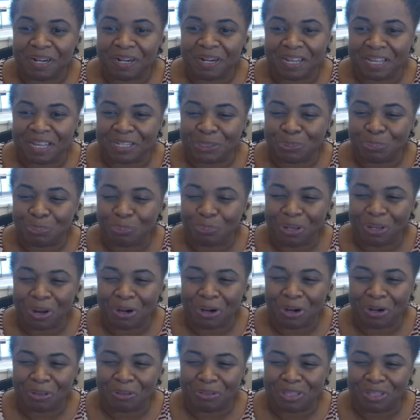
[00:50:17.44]
But I guess we
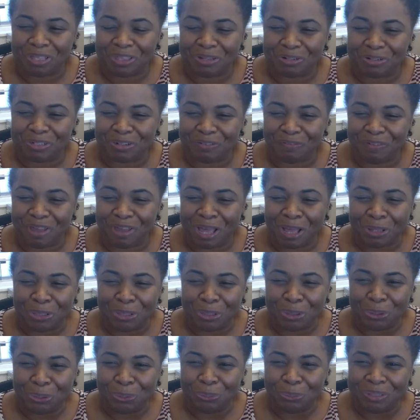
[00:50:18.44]
argue that there's a
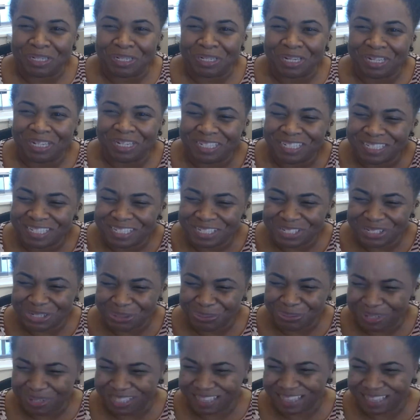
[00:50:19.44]
value in
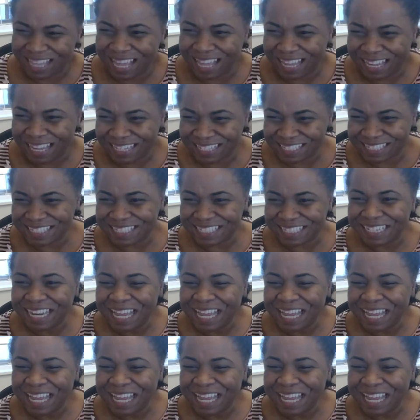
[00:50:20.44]
doing that.